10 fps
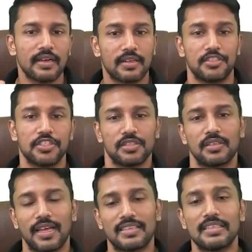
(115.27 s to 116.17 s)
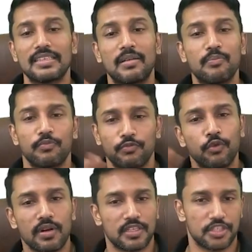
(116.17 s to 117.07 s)
register as full
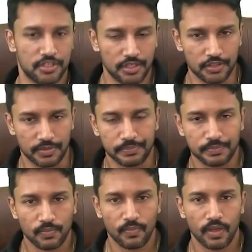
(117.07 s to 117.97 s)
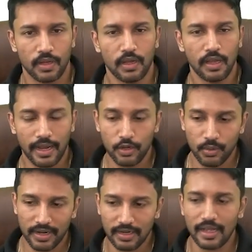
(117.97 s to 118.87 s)
registration. And to
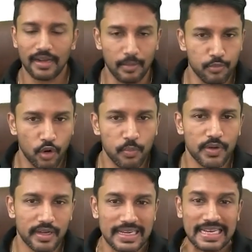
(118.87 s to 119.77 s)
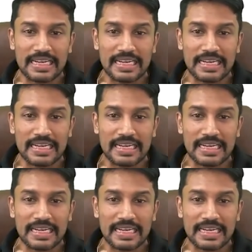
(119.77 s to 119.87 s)
get an appropriate